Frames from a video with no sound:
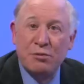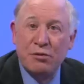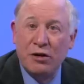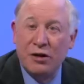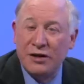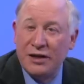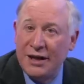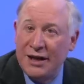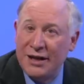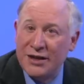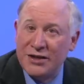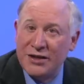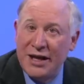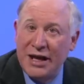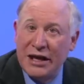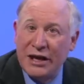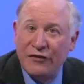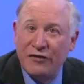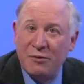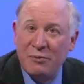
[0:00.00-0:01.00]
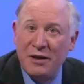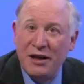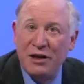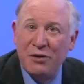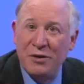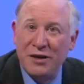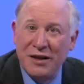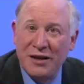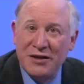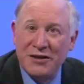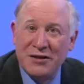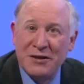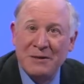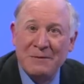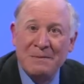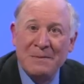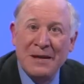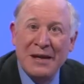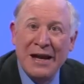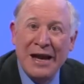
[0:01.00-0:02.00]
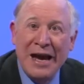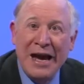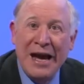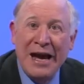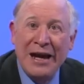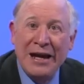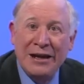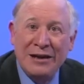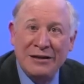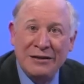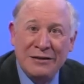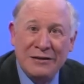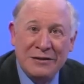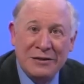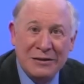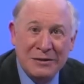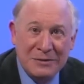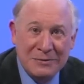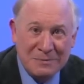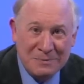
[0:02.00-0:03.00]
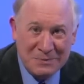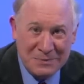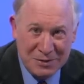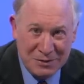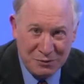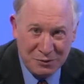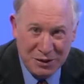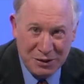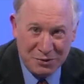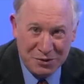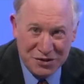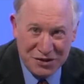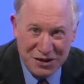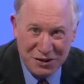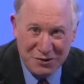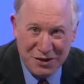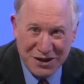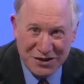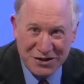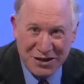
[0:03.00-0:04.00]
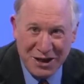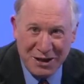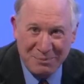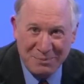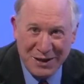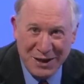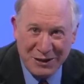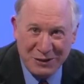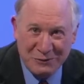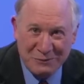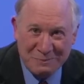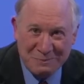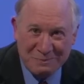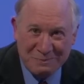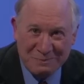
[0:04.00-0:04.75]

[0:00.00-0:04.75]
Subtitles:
broadcast. Thank you for being with us. And we will see you next time. Thank you.